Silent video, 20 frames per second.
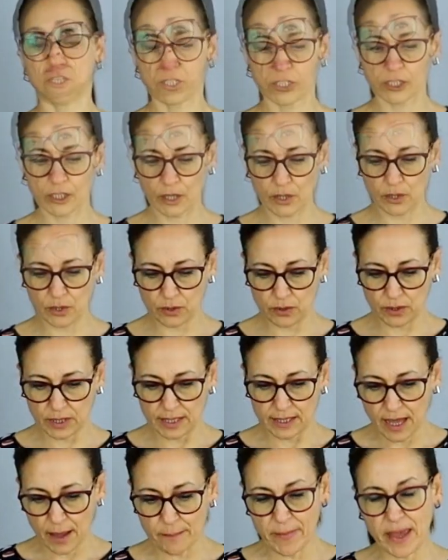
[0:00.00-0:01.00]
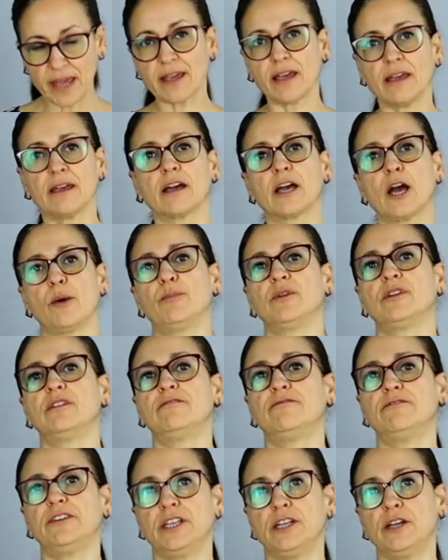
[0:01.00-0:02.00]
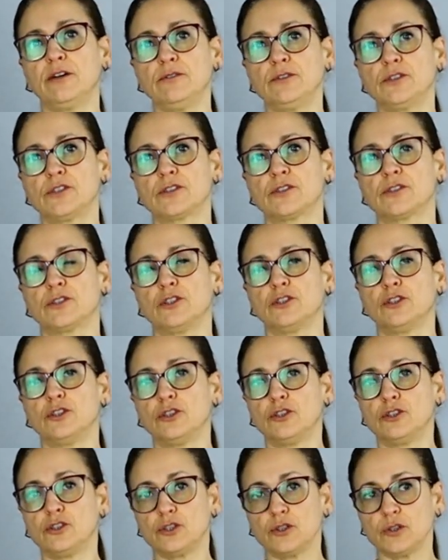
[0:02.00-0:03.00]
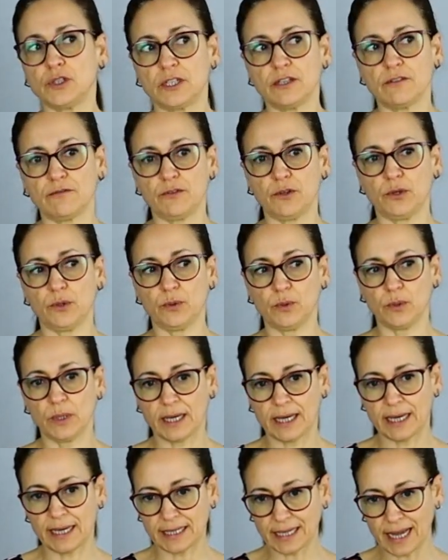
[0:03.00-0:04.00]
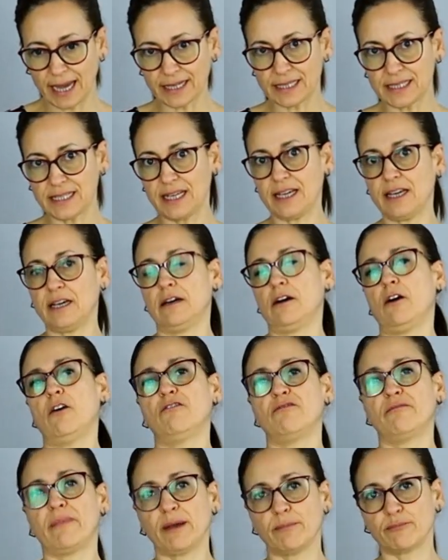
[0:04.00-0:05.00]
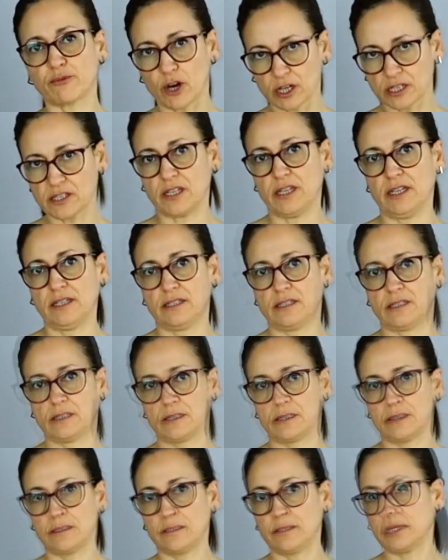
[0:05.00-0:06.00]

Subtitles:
So I'm making a couple of videos to give you an idea of my process,